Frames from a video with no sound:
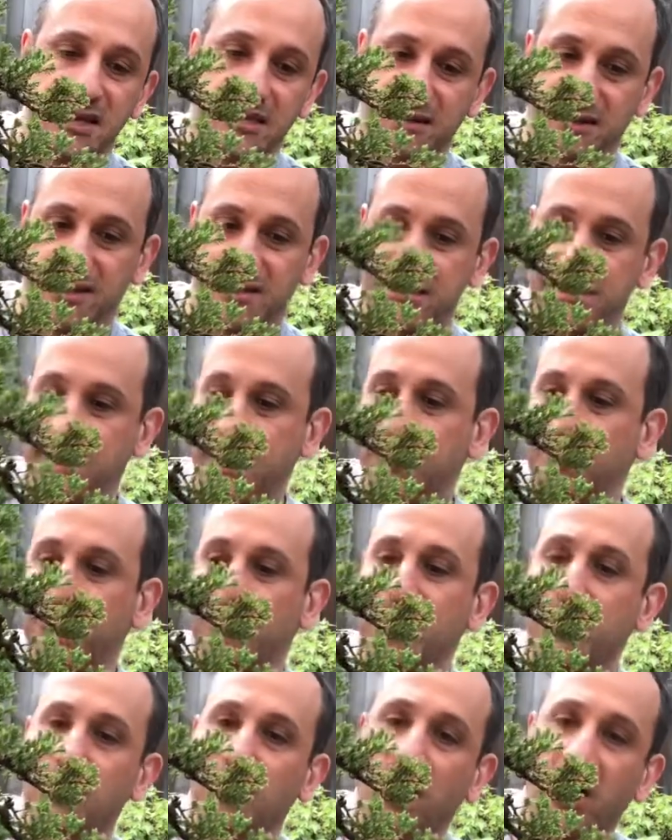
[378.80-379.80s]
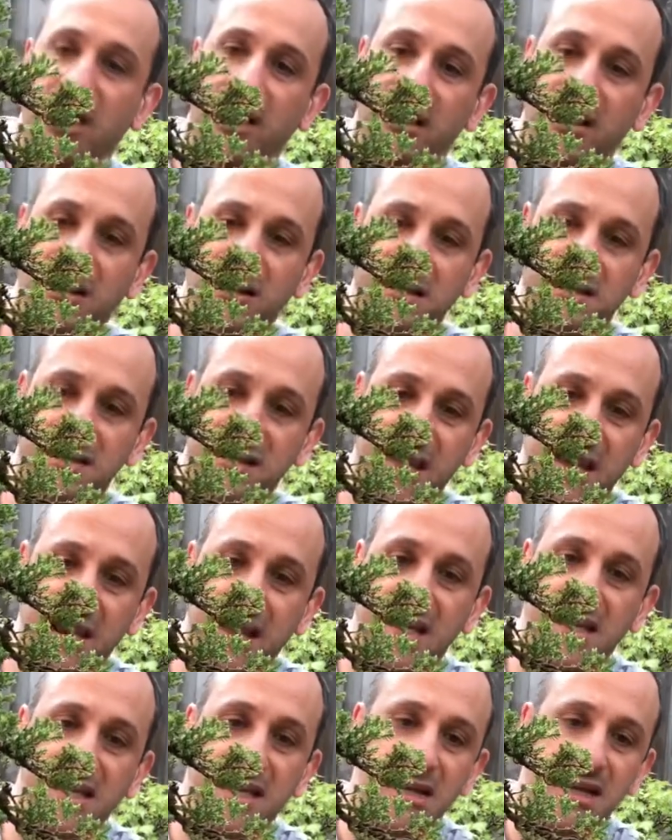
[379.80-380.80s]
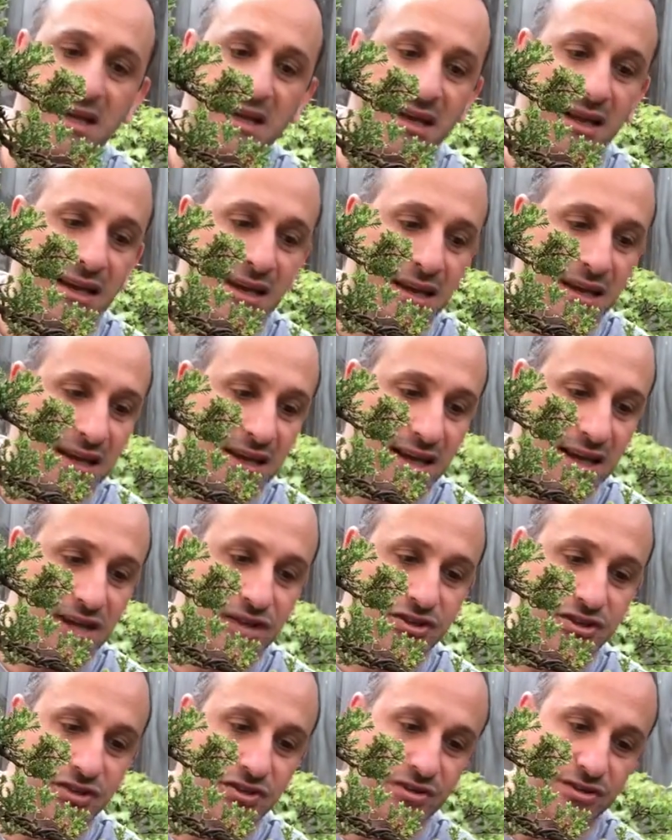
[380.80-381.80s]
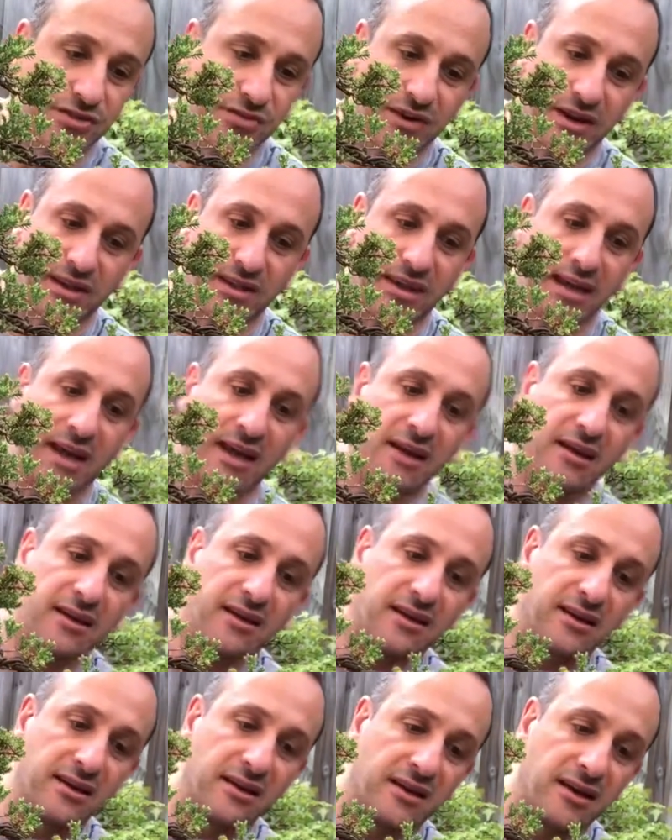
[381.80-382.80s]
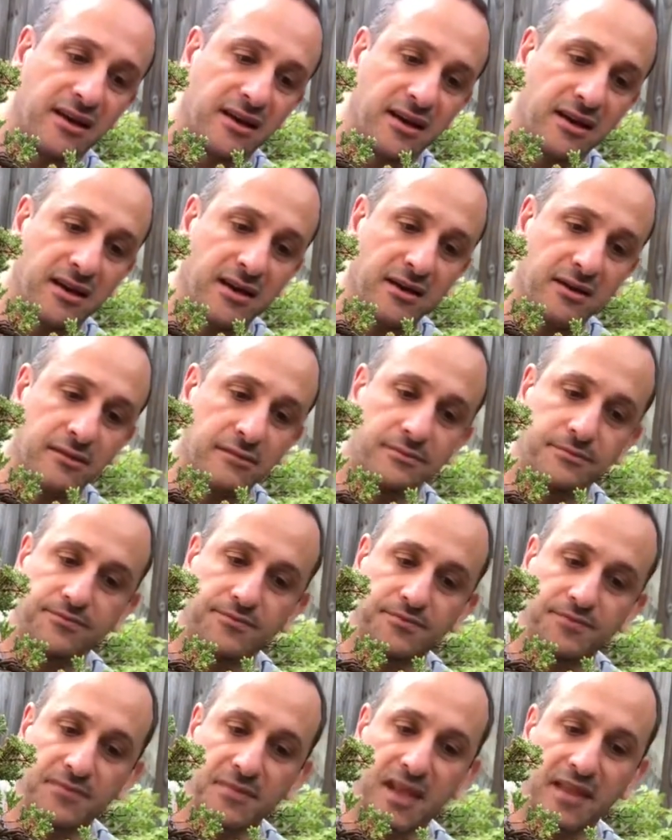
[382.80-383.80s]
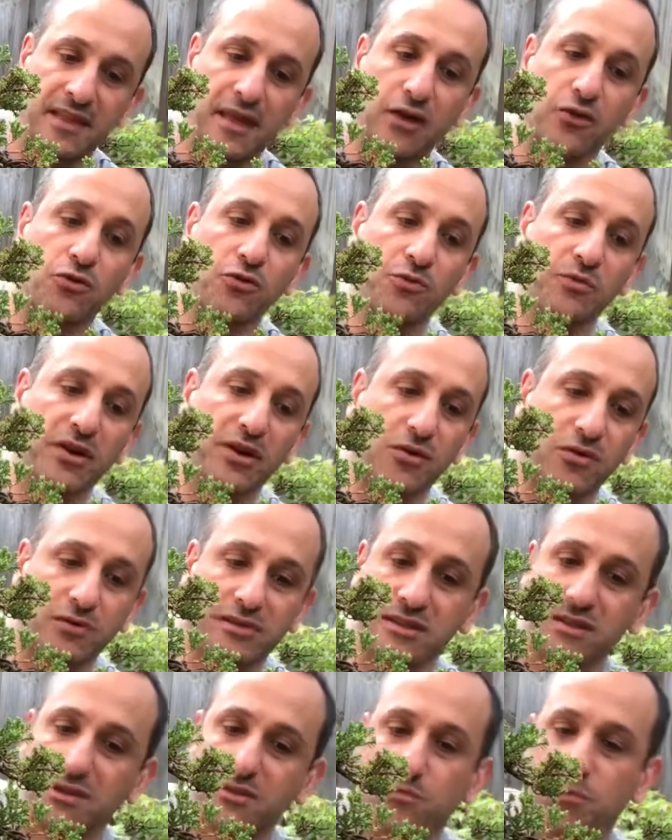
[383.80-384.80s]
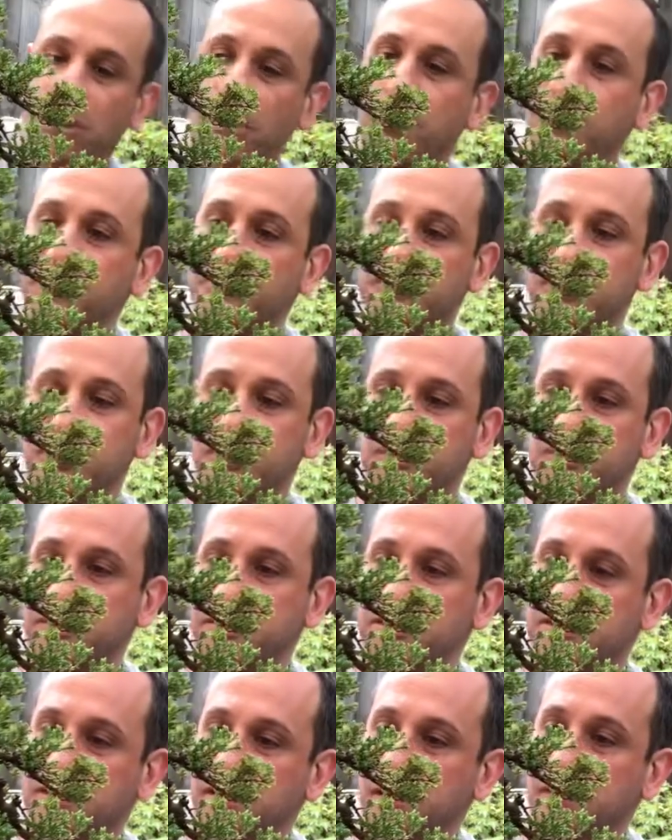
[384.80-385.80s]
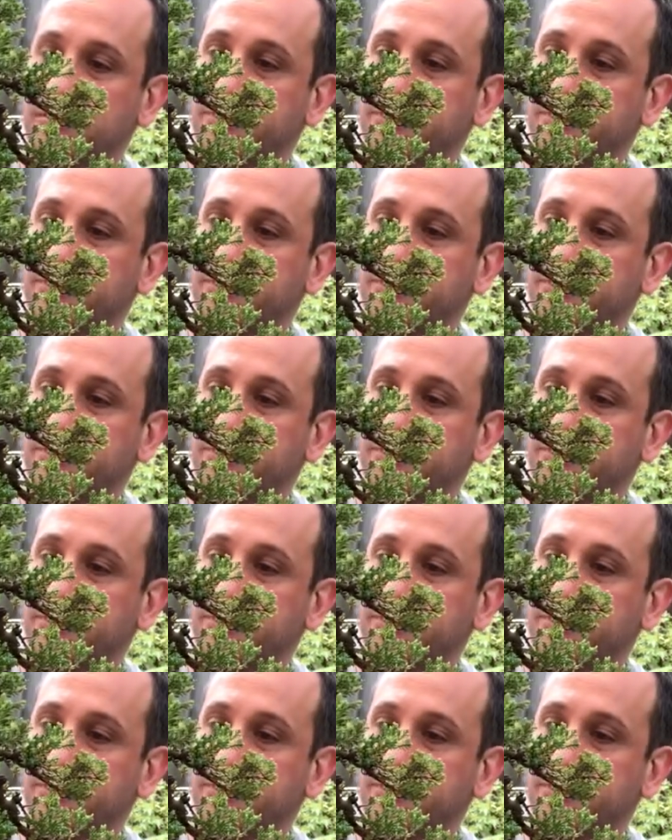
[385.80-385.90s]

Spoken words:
I don't see any red mite, I don't see any issues around that. That could be causing problems for junipers. So